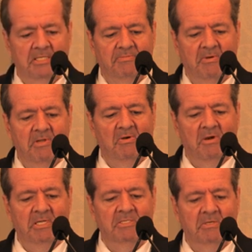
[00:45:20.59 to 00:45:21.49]
It's very
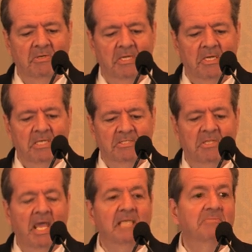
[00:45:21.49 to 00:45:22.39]
hard. So
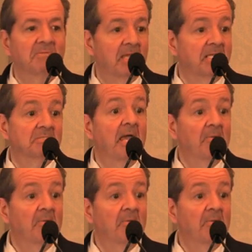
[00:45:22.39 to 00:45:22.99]
there has to be a mechanism.